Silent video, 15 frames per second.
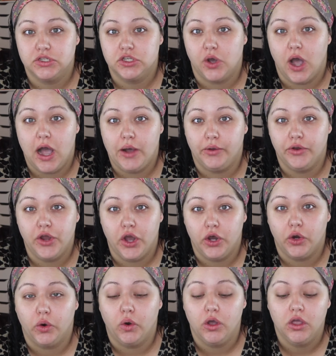So I'll
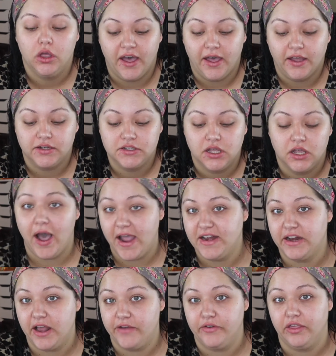know that I
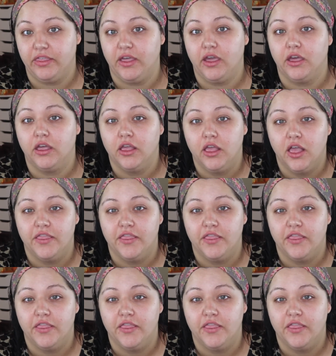did everything